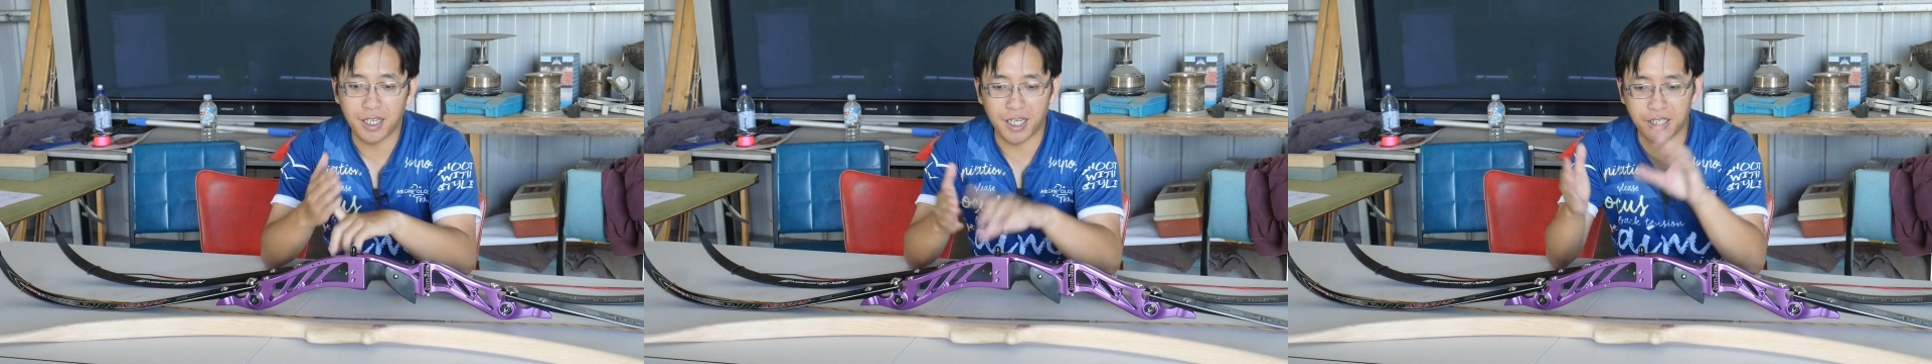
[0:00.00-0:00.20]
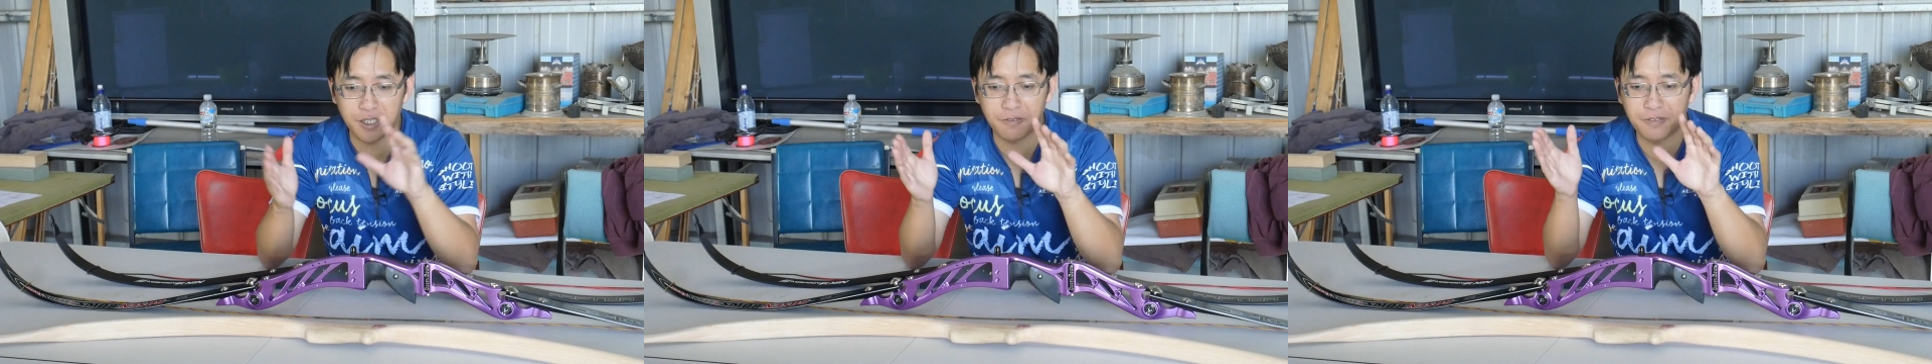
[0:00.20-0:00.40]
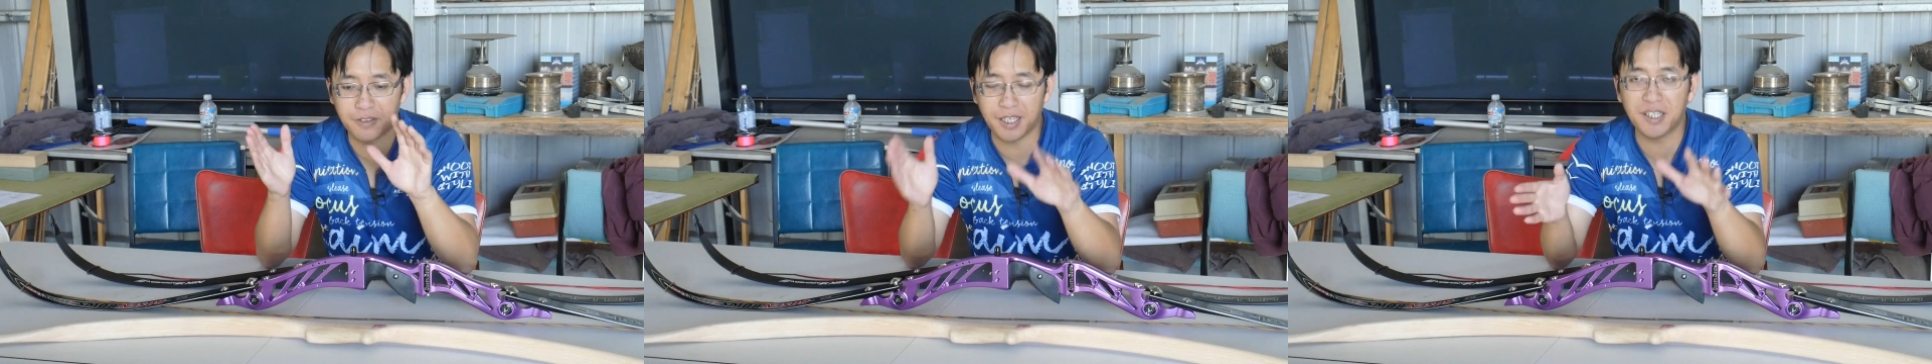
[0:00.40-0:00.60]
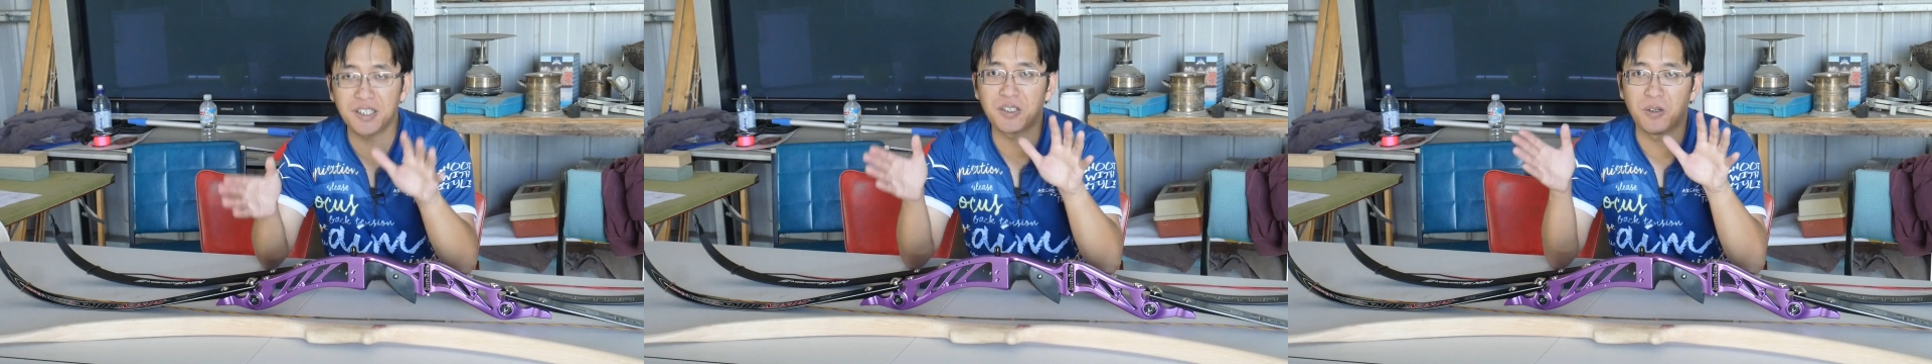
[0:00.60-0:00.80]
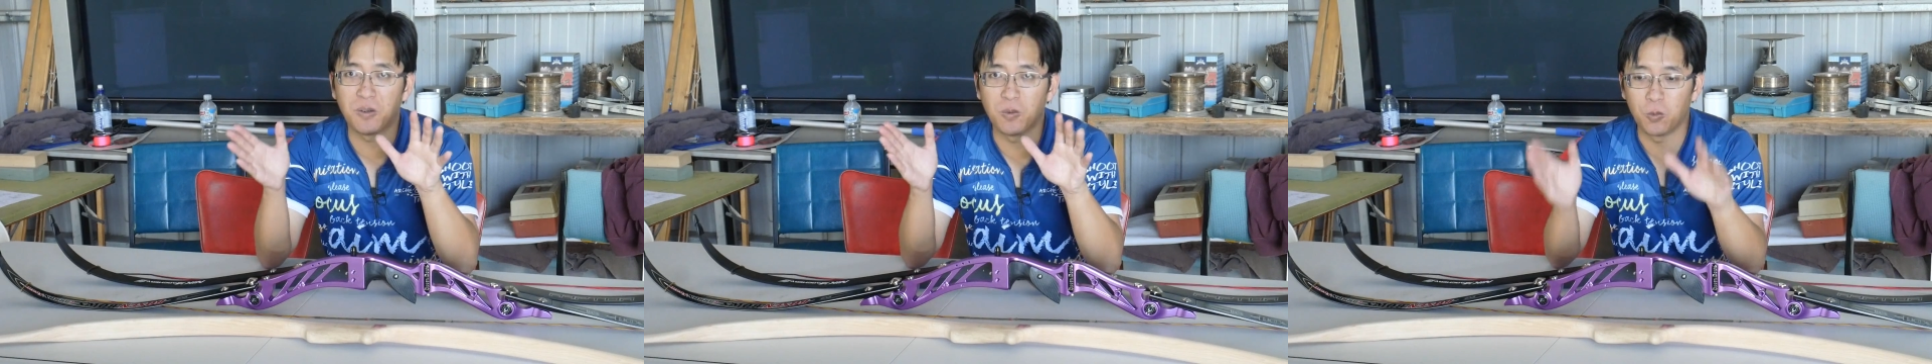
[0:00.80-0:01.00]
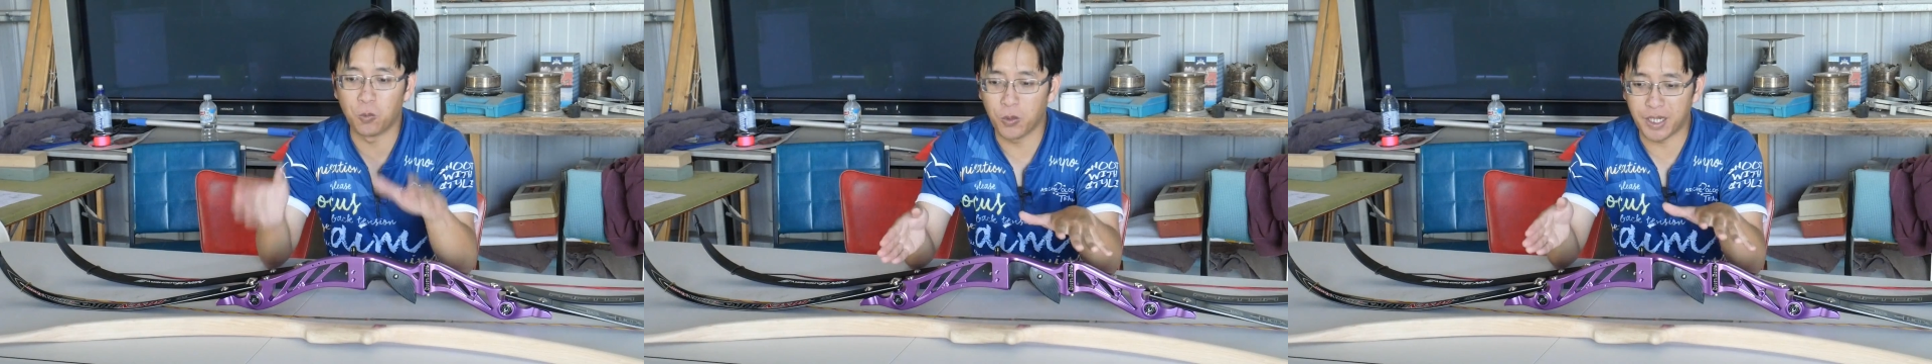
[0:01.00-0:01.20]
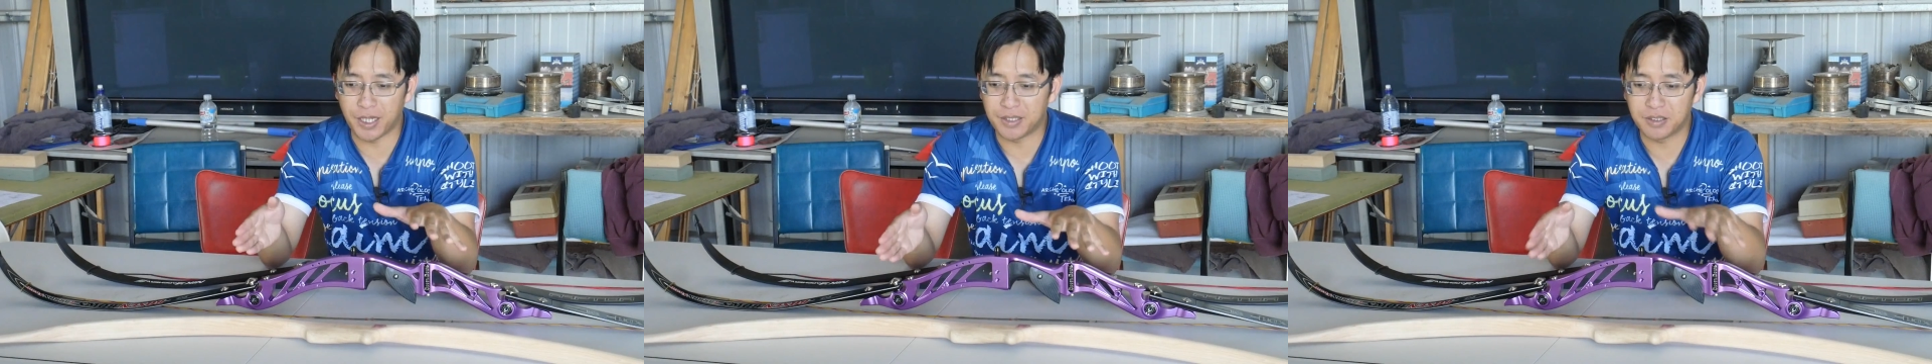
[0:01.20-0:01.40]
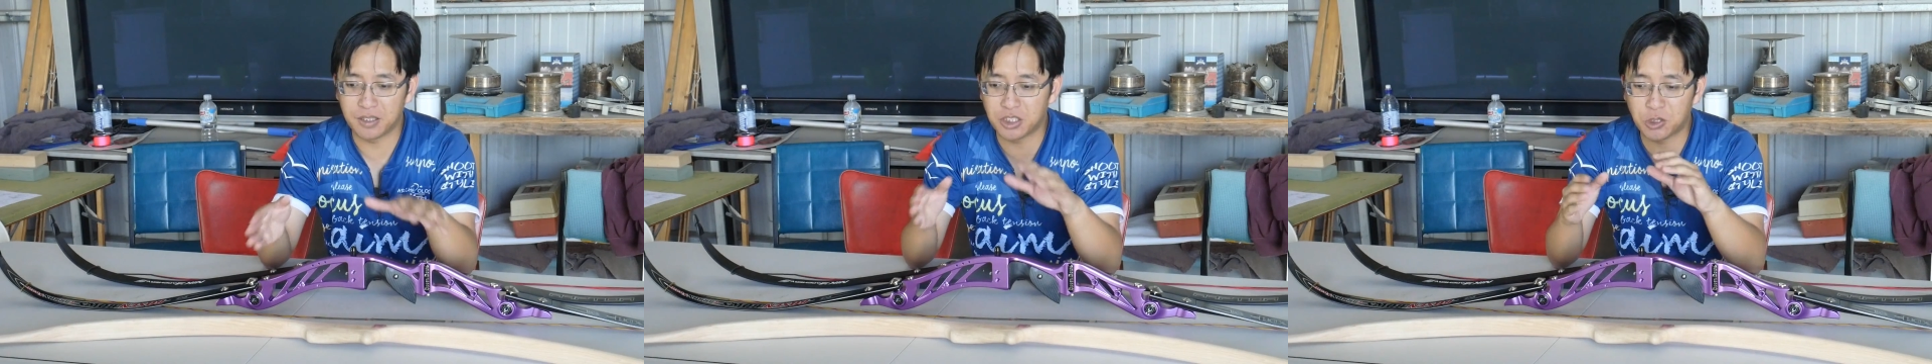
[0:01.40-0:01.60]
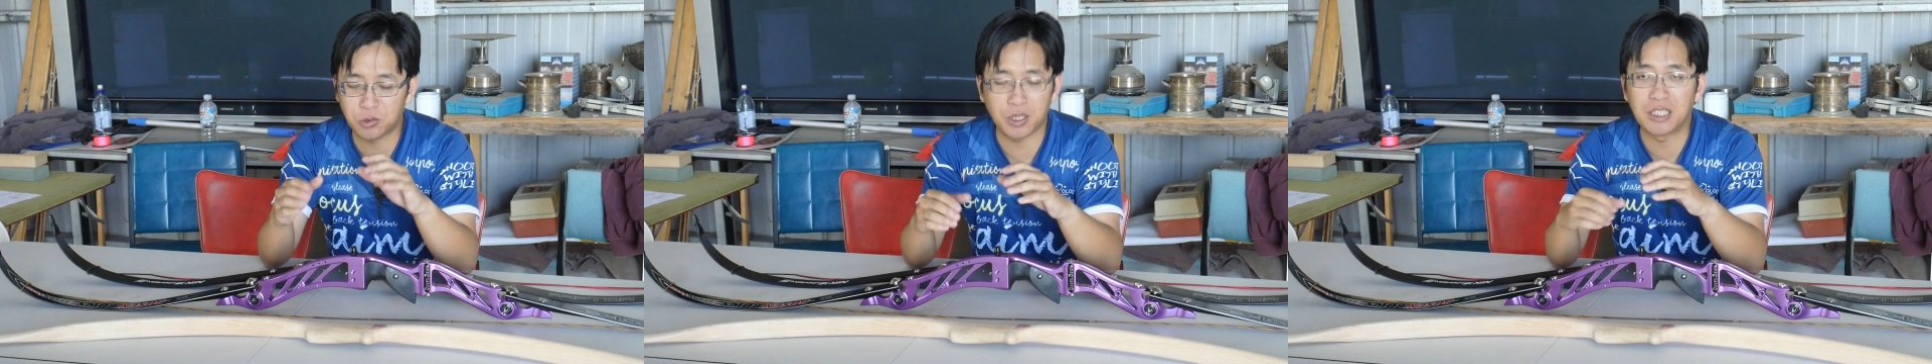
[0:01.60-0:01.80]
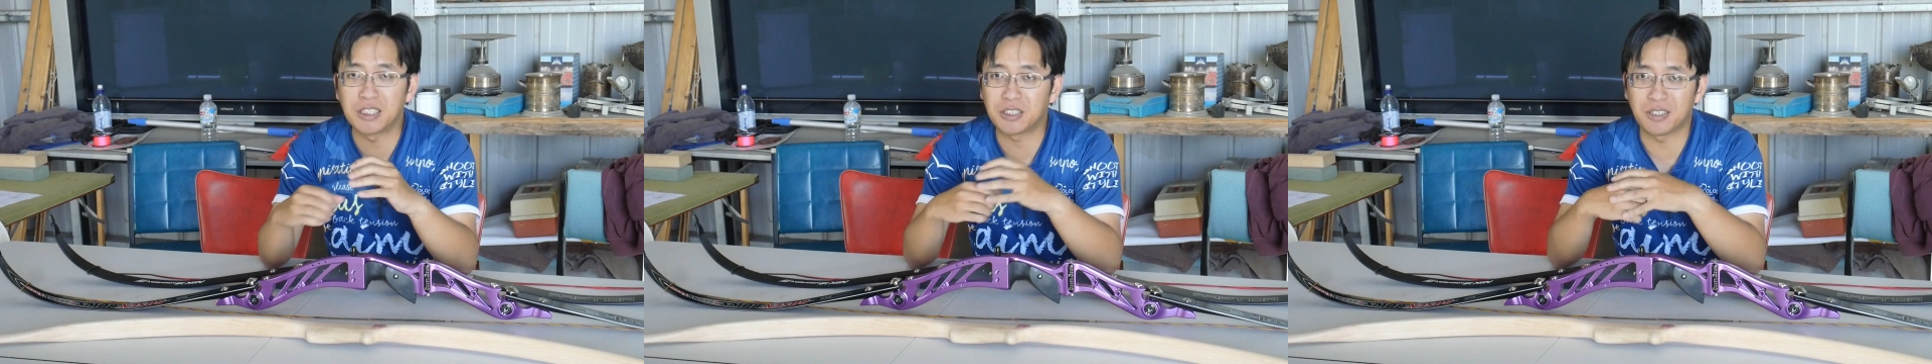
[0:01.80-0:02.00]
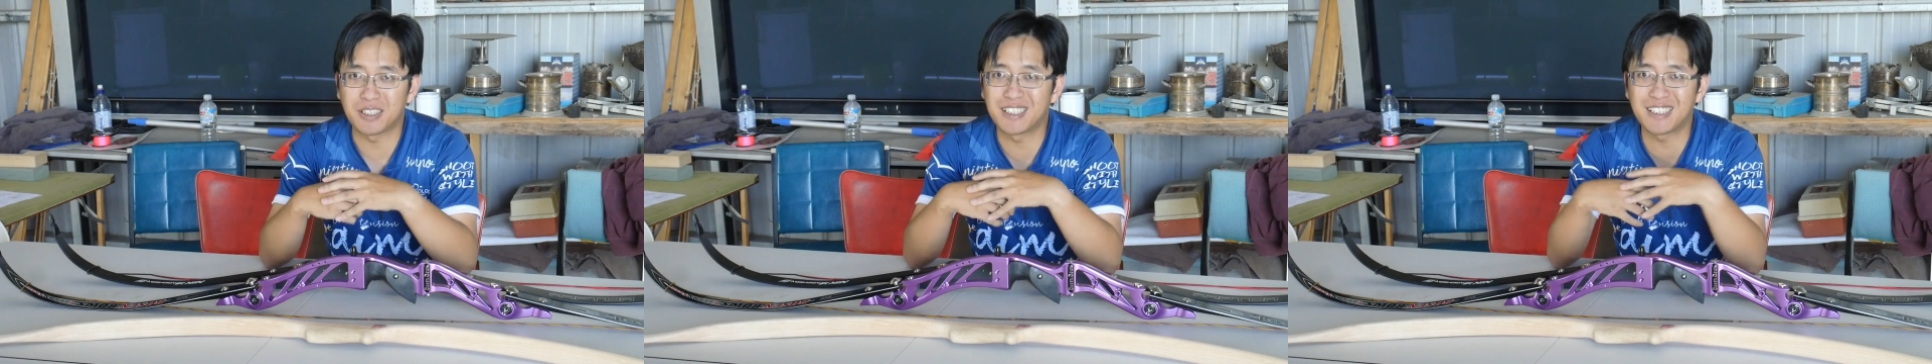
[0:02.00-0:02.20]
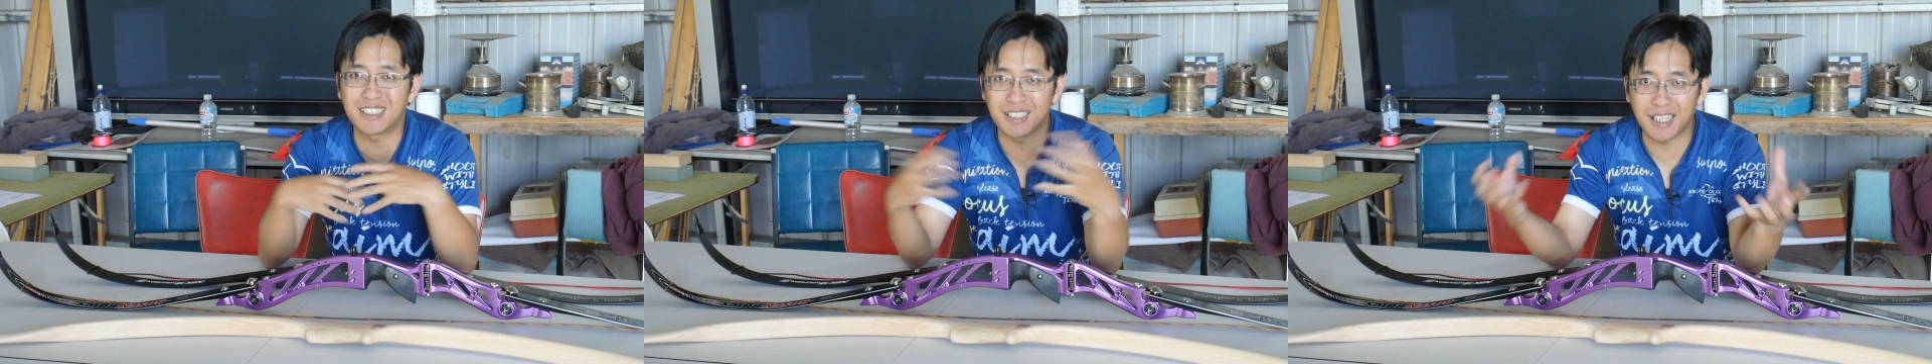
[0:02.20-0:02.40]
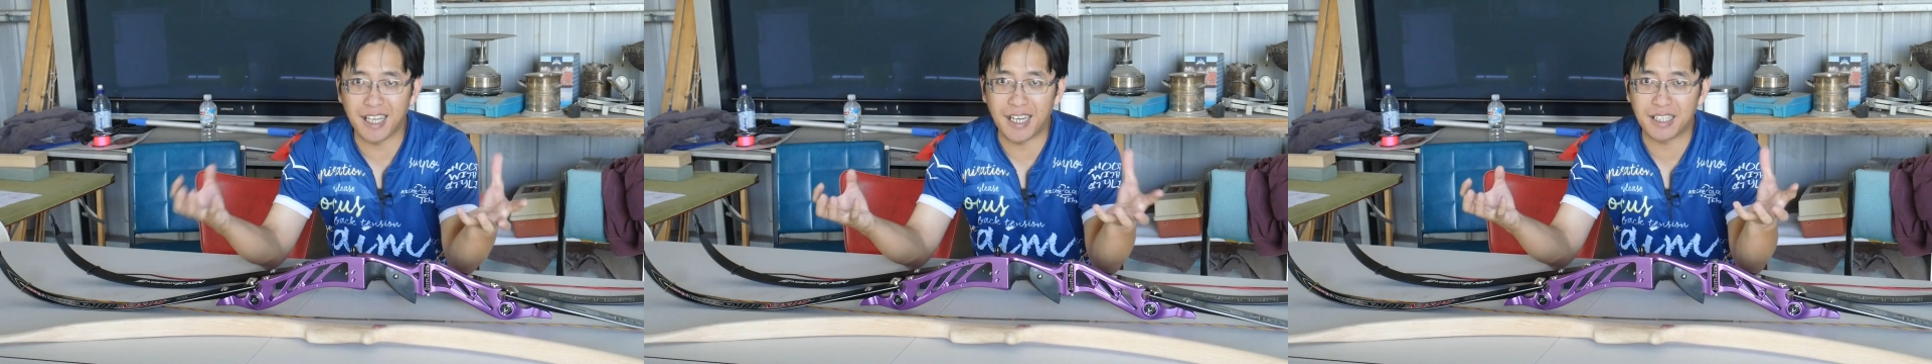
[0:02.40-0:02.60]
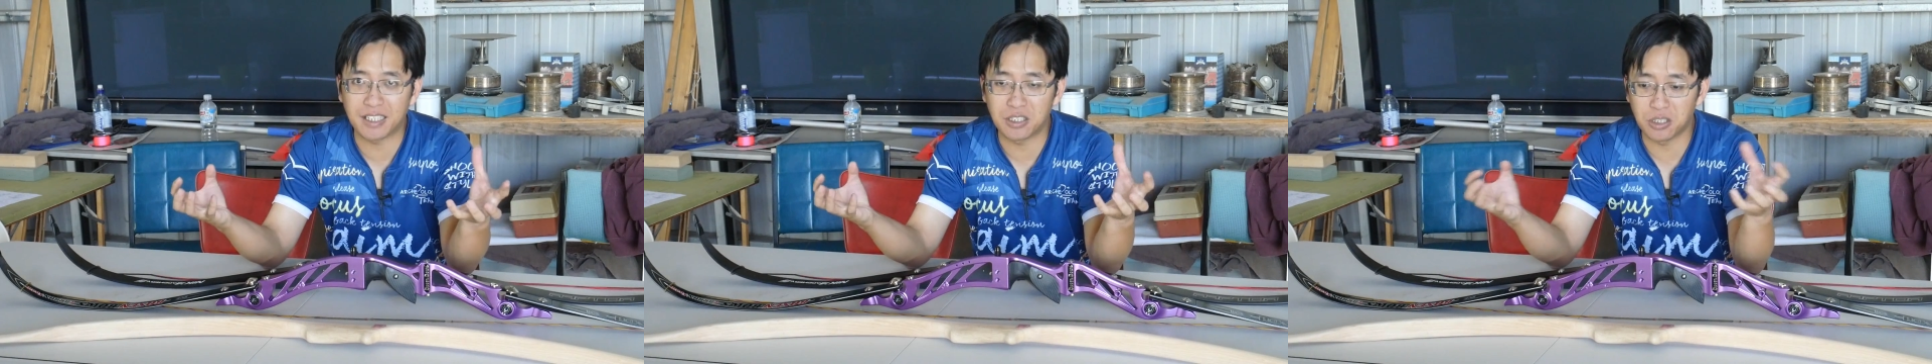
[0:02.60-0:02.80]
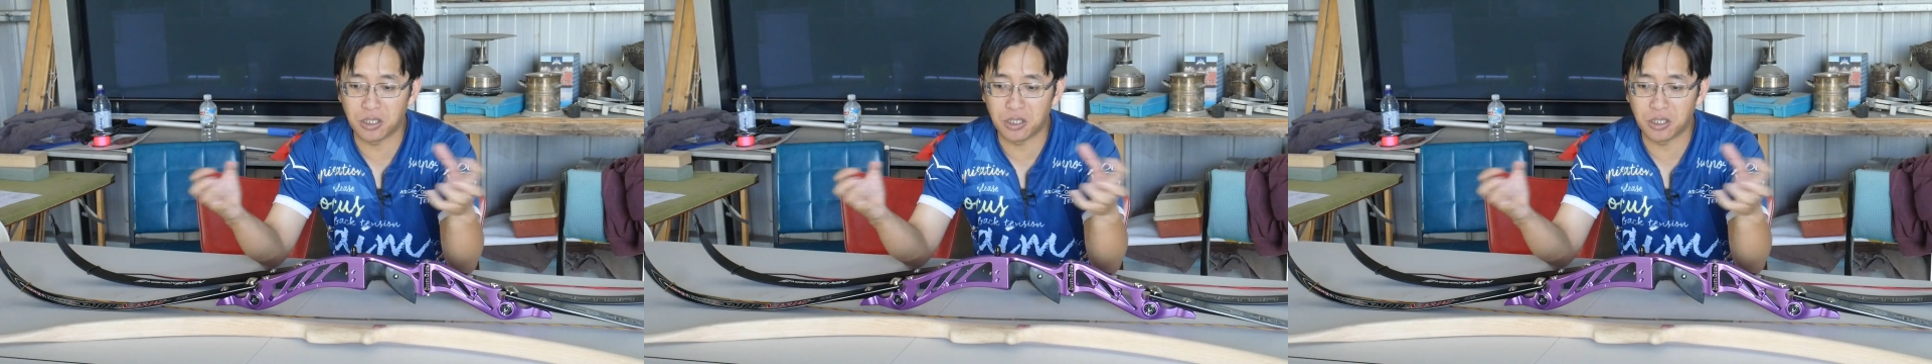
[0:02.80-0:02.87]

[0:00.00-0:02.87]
And if they got wet, the strings got slack.